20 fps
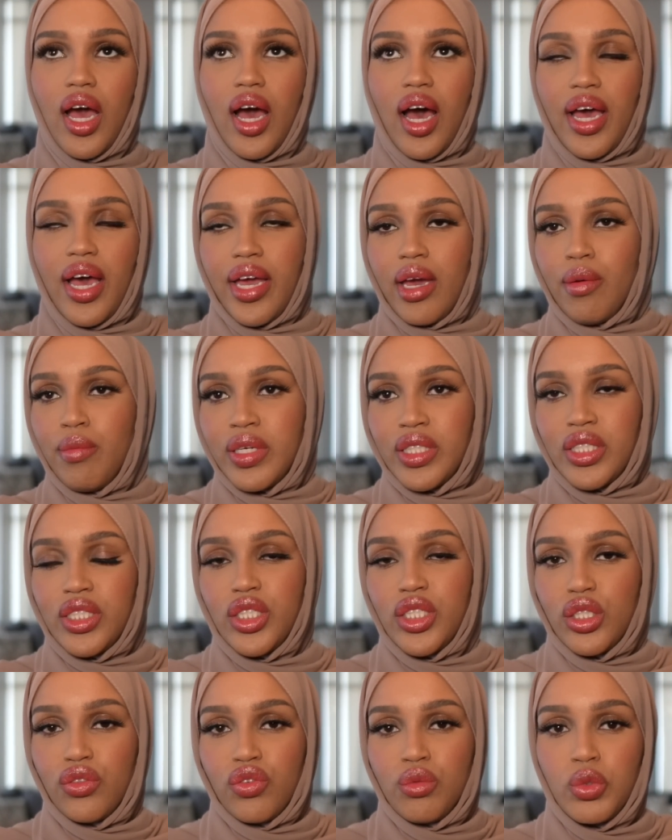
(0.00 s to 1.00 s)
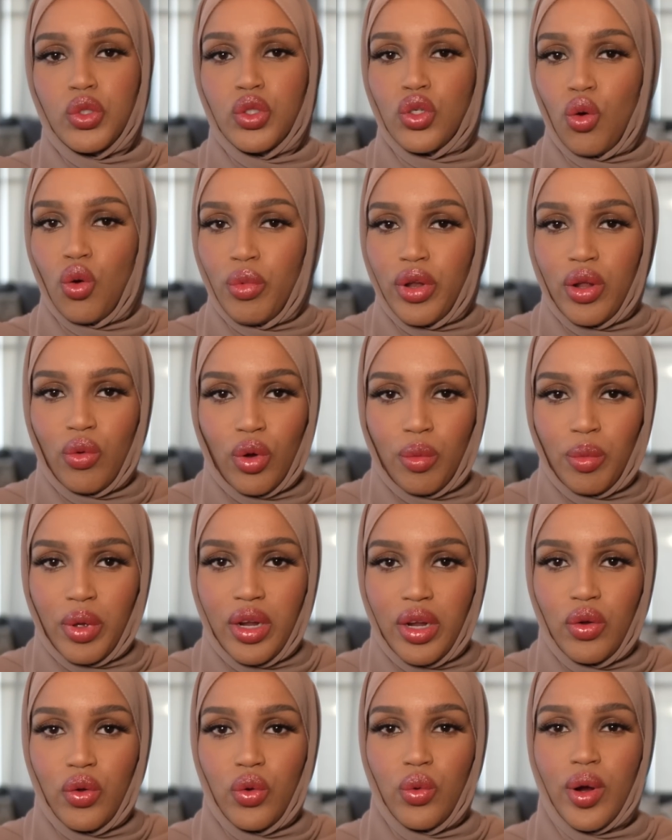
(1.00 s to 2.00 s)
I get messages from so many
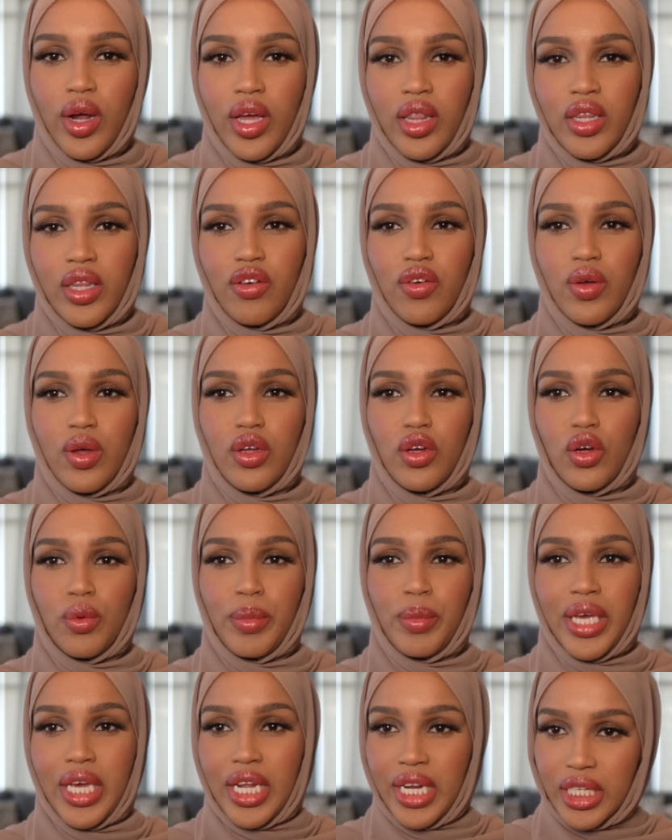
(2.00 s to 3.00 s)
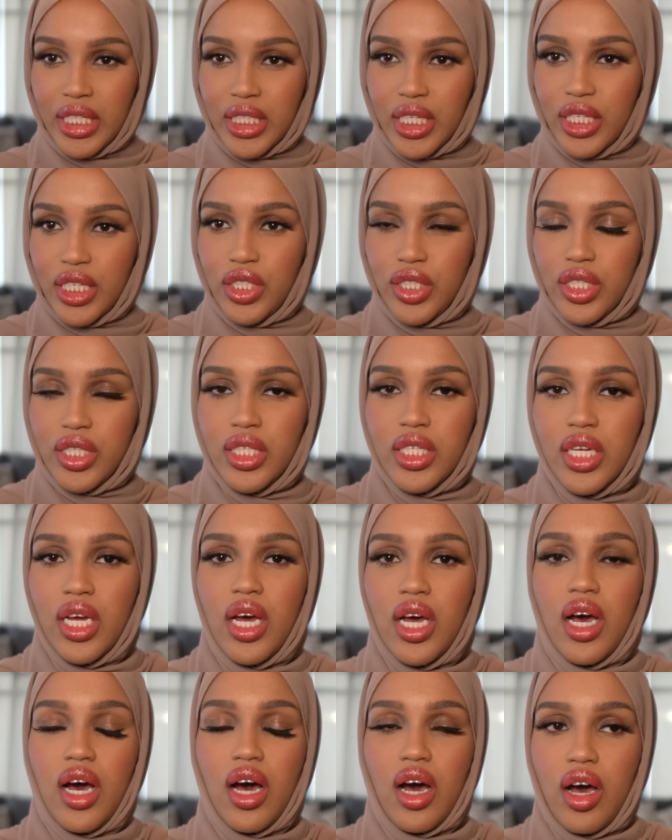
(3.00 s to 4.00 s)
women who are in the beginning stages
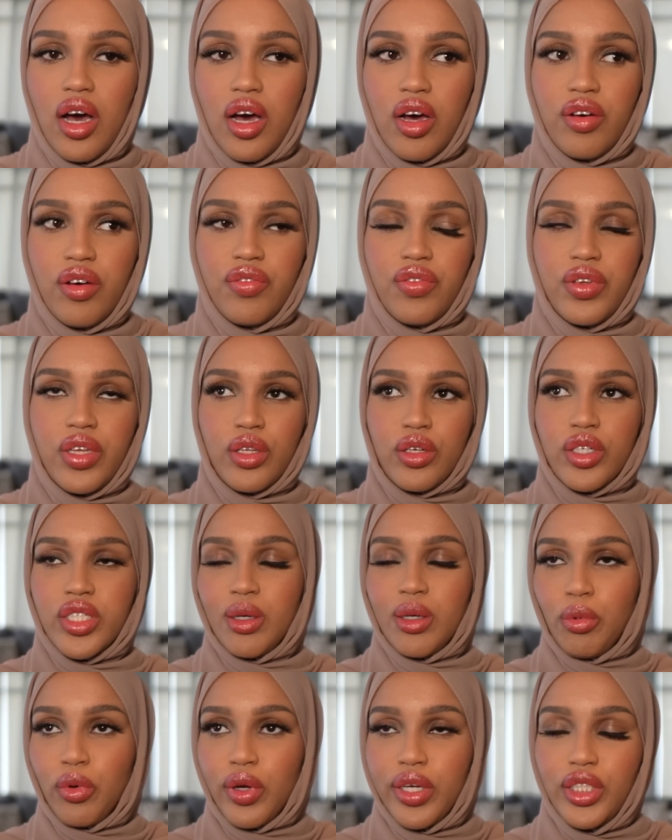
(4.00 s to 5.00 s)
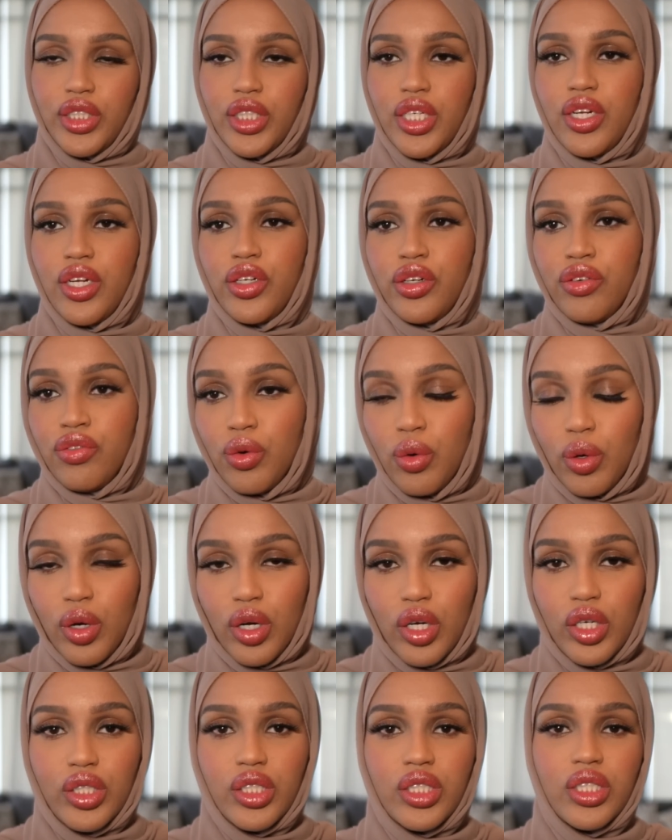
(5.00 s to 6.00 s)
of either a separation, a
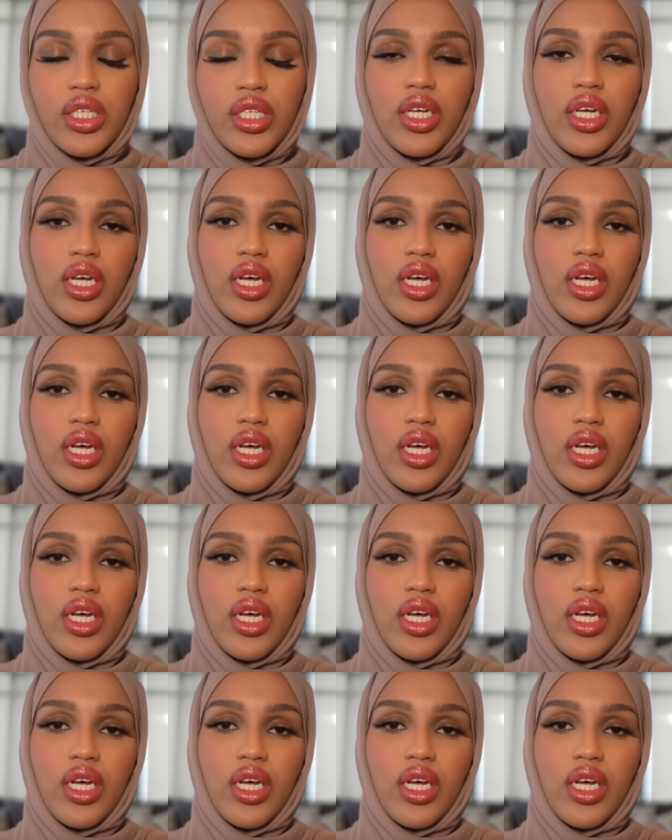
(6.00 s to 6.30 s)
divorce,